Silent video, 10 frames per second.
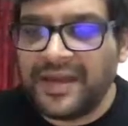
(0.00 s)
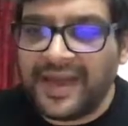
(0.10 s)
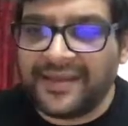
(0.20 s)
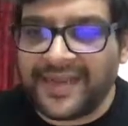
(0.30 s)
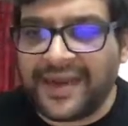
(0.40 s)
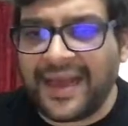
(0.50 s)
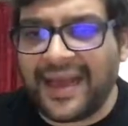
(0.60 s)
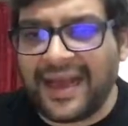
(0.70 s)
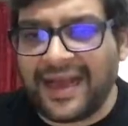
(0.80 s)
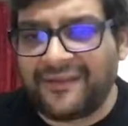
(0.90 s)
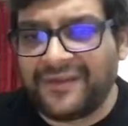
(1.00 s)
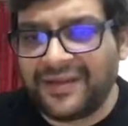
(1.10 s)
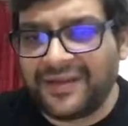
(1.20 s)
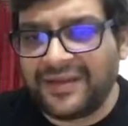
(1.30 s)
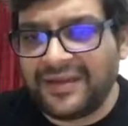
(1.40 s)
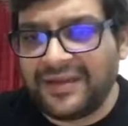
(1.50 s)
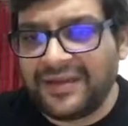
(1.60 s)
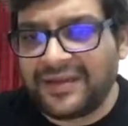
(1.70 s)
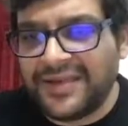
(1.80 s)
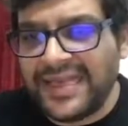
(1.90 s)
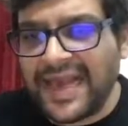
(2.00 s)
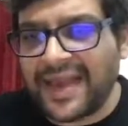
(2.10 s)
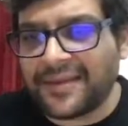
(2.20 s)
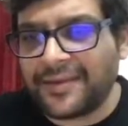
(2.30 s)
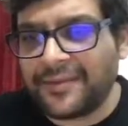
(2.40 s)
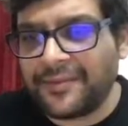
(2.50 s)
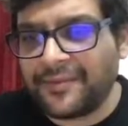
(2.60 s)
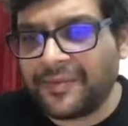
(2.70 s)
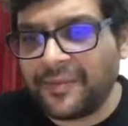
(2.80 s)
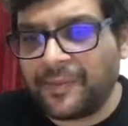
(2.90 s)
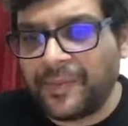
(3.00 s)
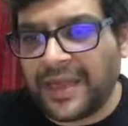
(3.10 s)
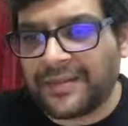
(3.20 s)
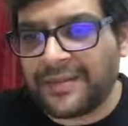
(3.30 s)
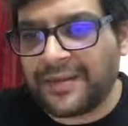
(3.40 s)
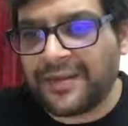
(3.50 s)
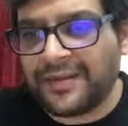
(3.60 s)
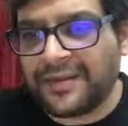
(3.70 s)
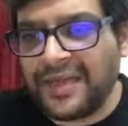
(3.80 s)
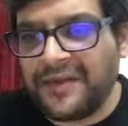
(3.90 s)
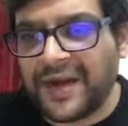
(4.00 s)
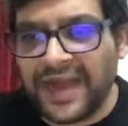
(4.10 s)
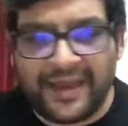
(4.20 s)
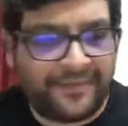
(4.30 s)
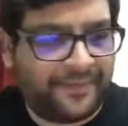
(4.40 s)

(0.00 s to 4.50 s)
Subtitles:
And then I have dx plus dy